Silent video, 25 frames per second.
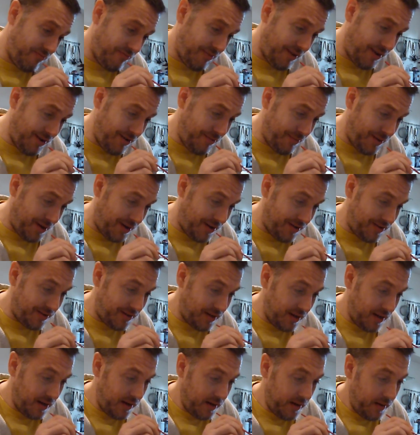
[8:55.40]

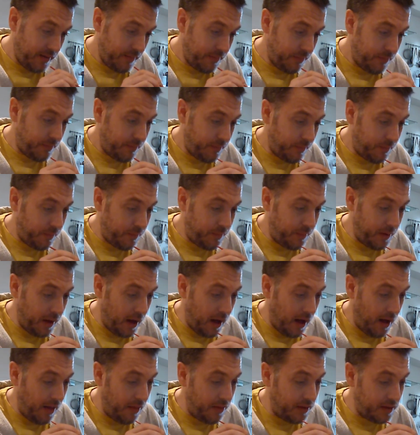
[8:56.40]
robots.
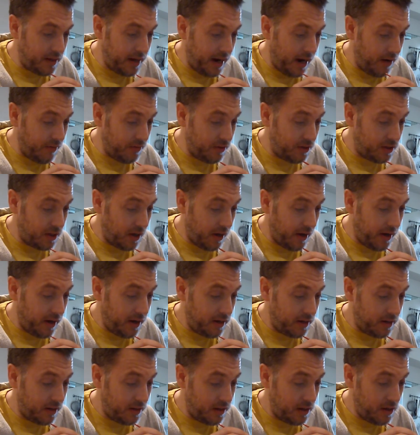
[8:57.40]
But the
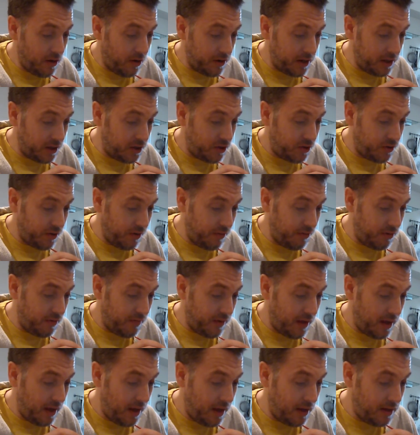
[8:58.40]
downside and the honest truth
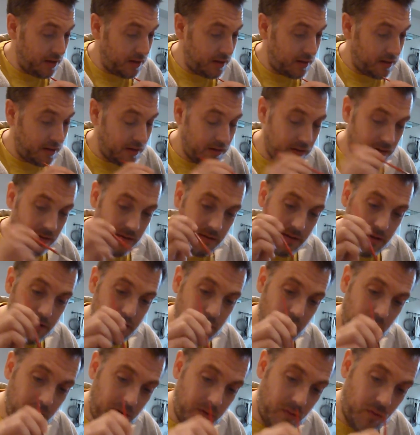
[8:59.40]
of it is there's
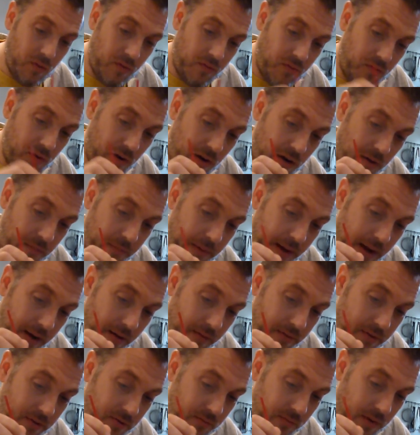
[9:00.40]
not an awful lot
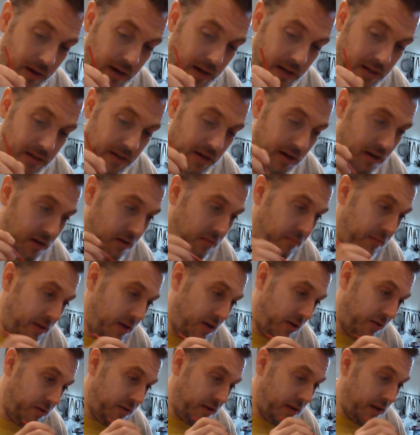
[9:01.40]
about that's really turning me
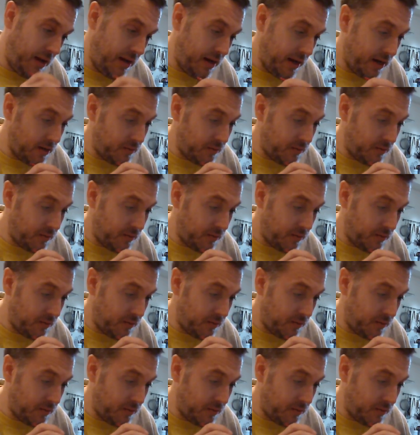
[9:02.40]
on, and that's